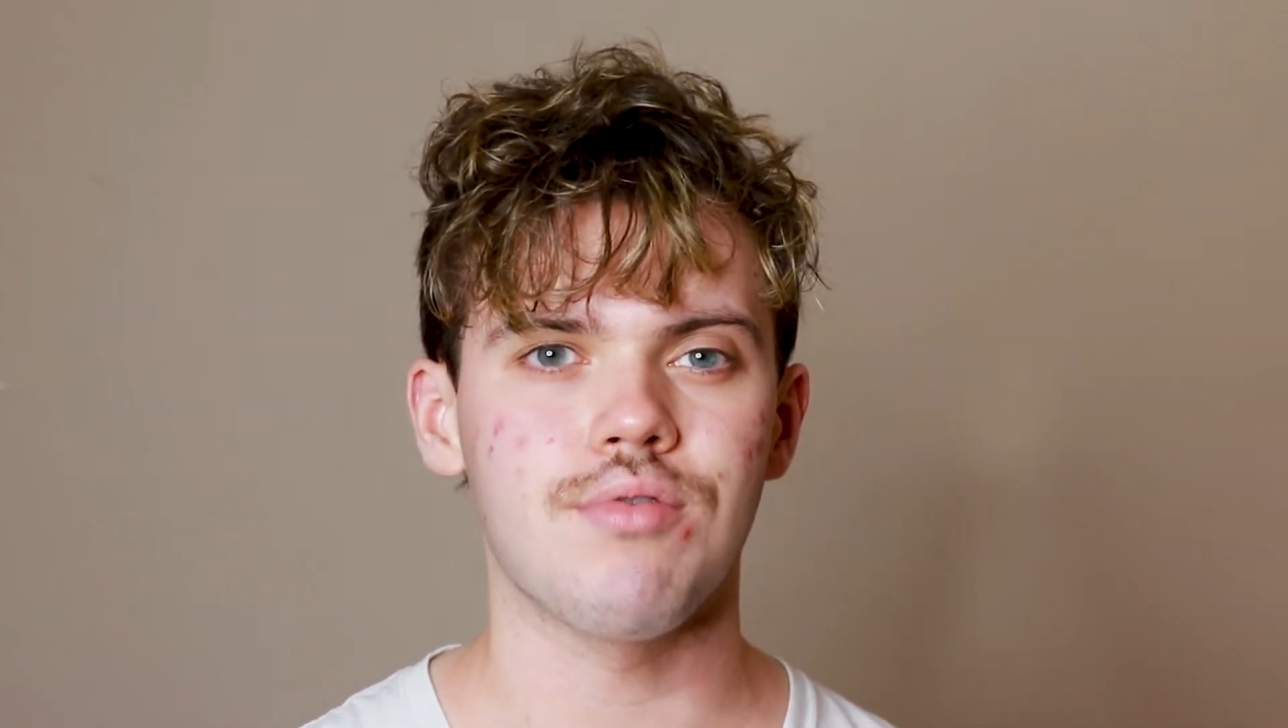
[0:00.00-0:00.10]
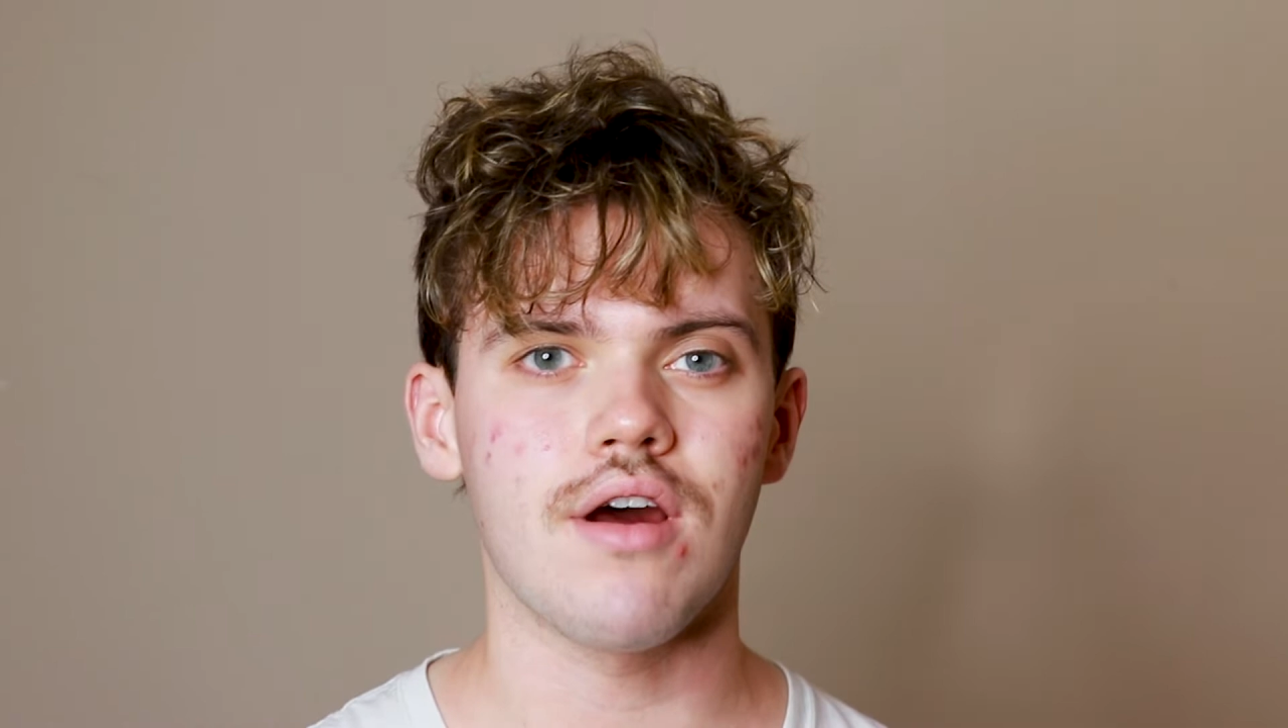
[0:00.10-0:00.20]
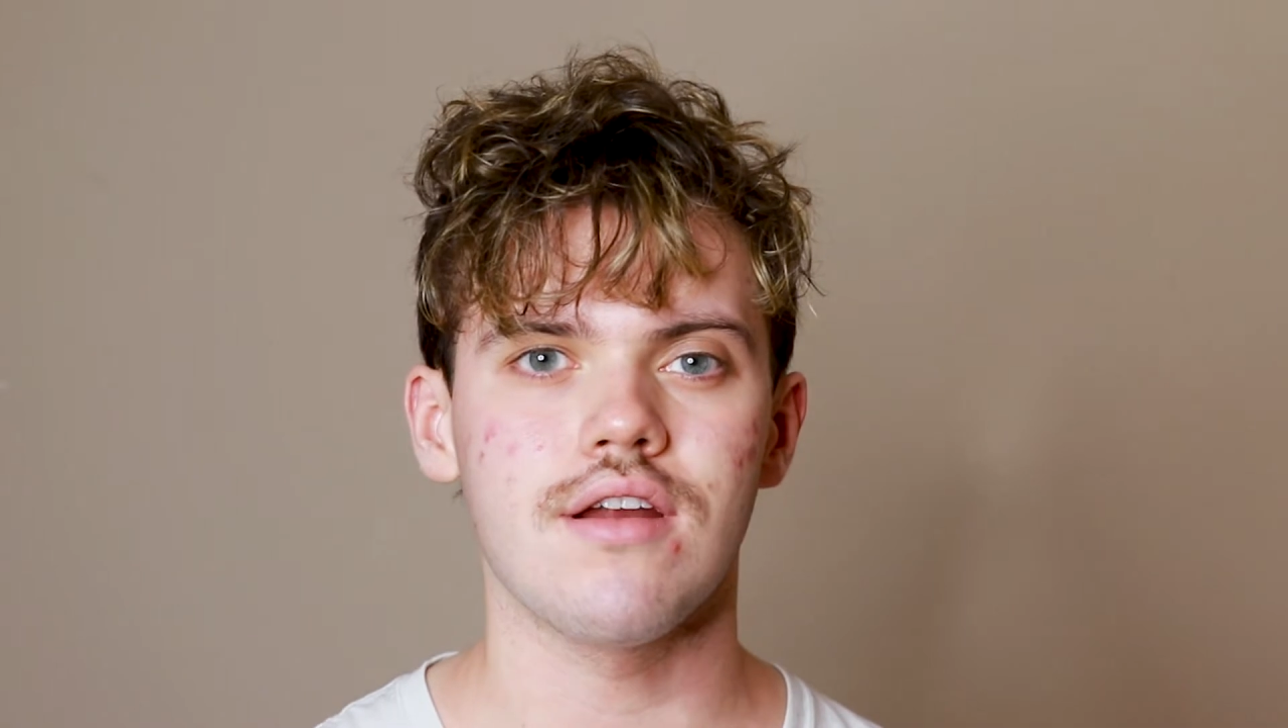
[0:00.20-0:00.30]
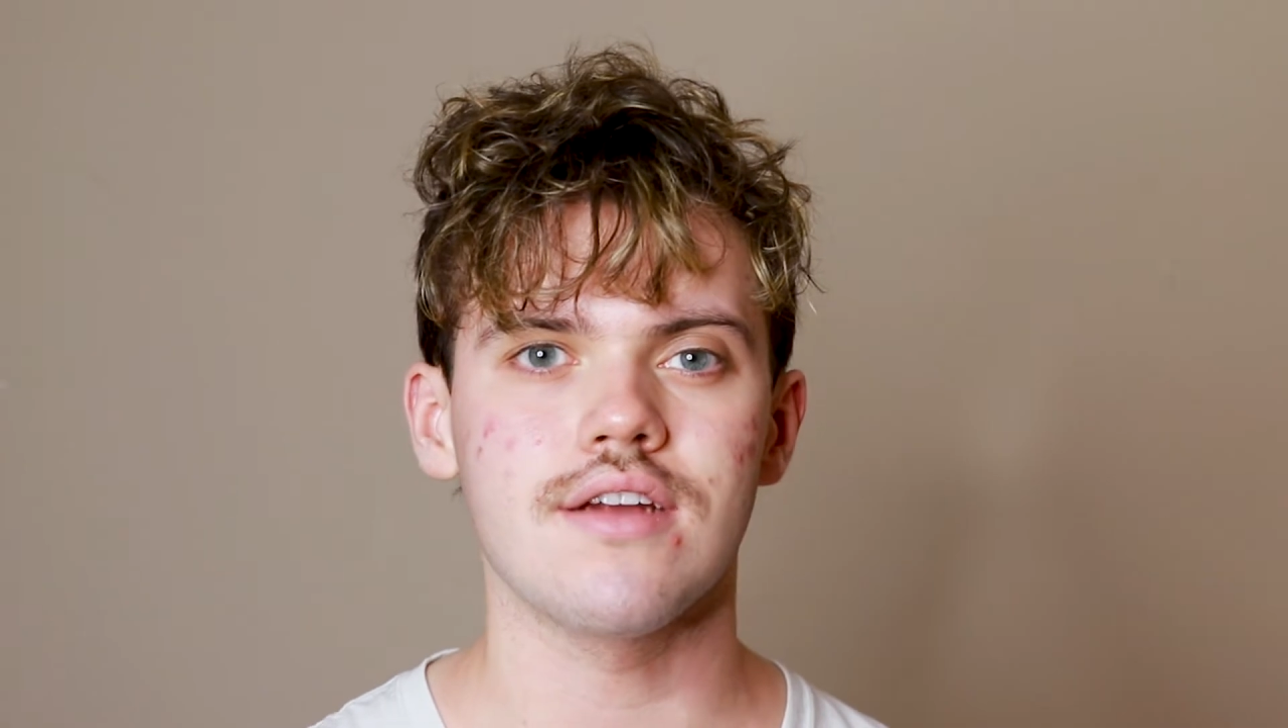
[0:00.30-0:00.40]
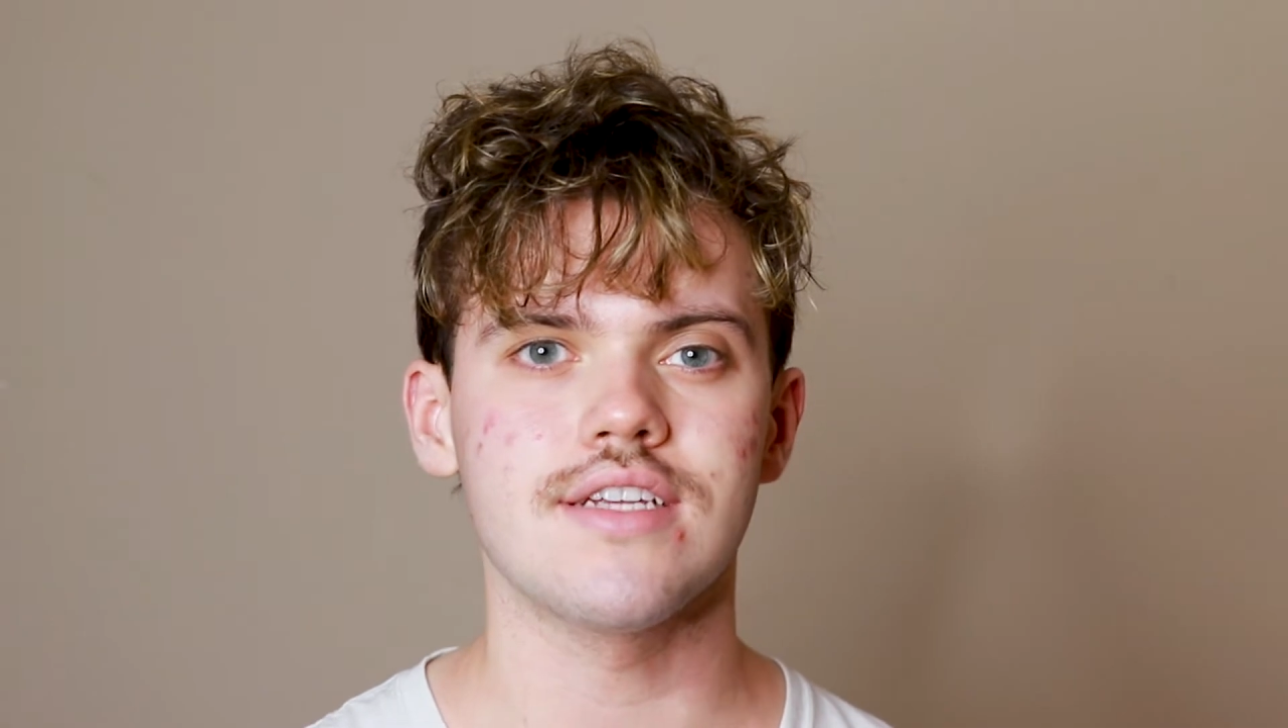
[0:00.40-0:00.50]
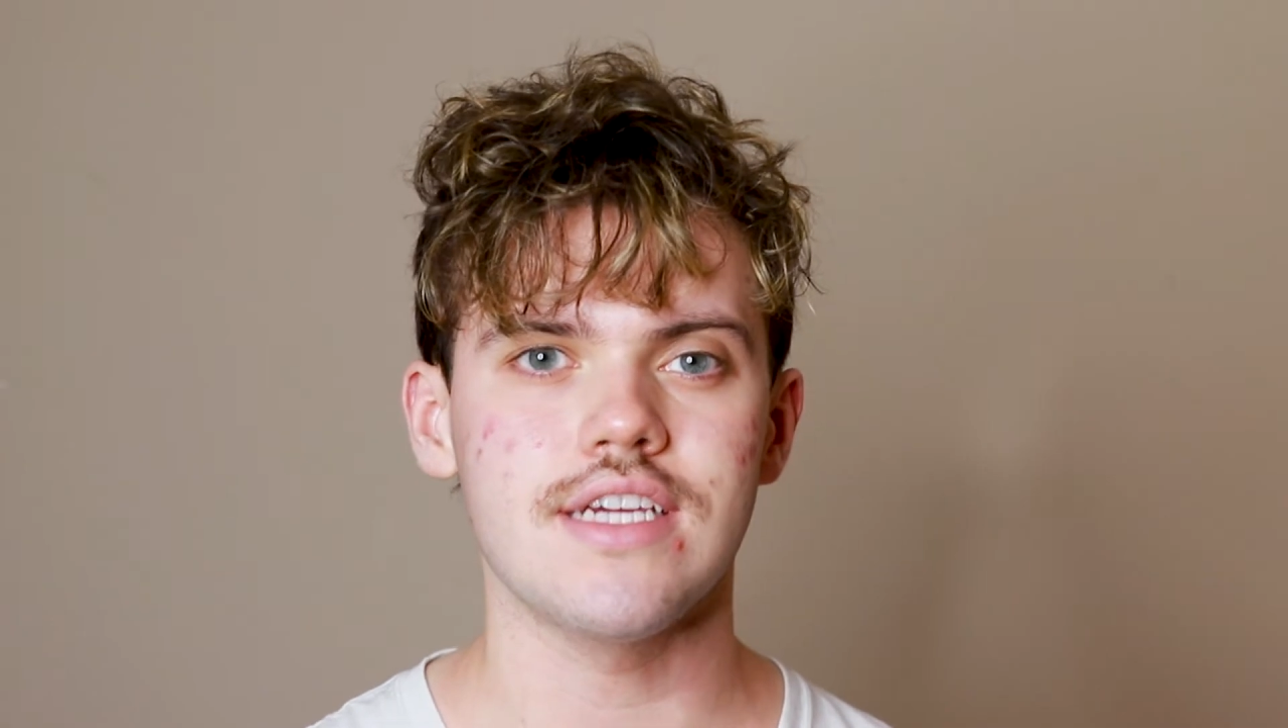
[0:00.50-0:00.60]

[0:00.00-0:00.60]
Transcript: product to